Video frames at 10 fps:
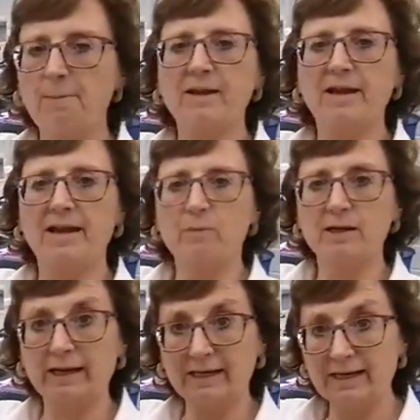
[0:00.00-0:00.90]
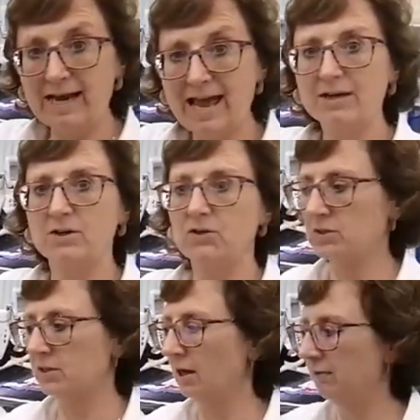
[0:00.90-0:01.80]
applique with like
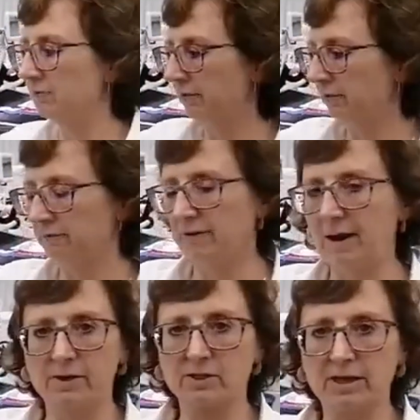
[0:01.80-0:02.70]
layers of different fabrics.